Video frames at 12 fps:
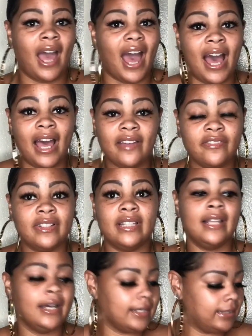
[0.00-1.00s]
I've
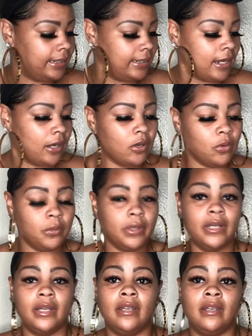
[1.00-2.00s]
luckily, knock on
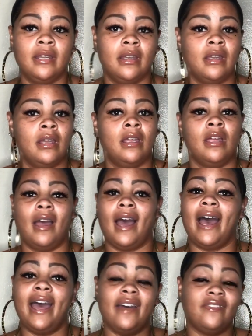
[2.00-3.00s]
wood,
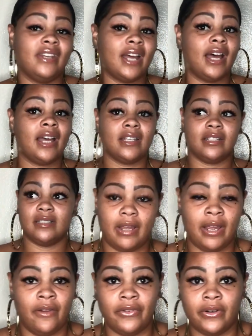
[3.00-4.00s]
I have not
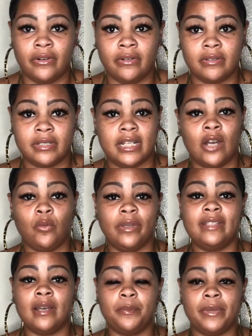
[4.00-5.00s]
ever dealt with
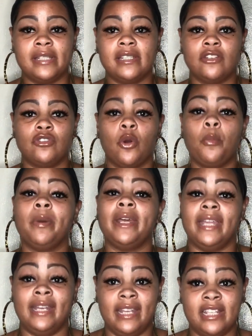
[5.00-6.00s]
dumping syndrome, but
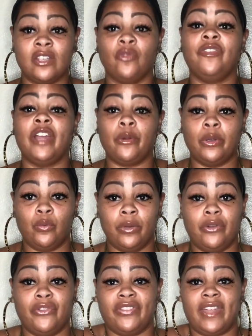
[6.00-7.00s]
it is a very
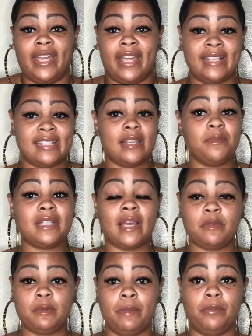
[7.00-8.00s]
real thing. And
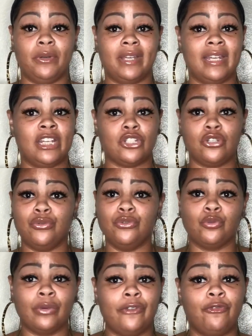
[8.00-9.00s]
sometimes people get it 2,
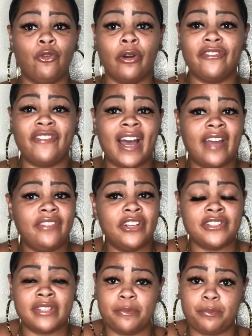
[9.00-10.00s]
3, 4, 5
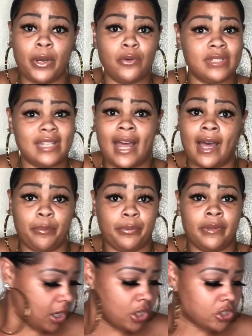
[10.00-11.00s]
years post-op.
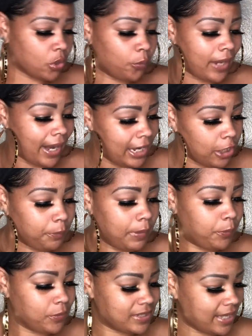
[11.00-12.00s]
So when I hear
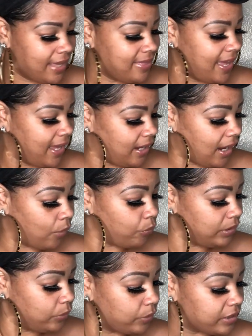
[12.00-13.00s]
people say that, I
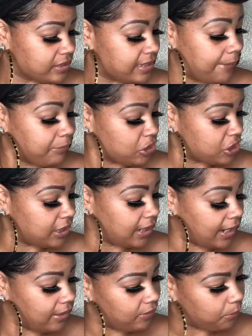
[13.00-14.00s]
really want to slap the shit
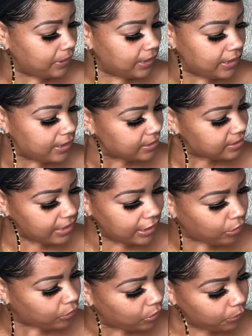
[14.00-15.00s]
out of them because they
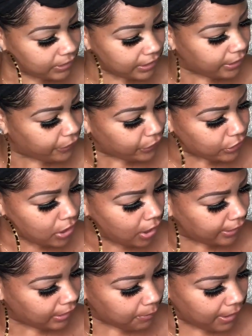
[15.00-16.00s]
don't know what the hell they're
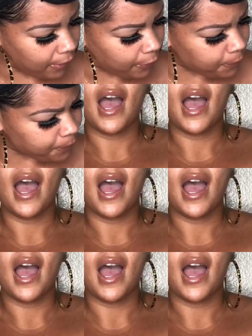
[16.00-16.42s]
talking about.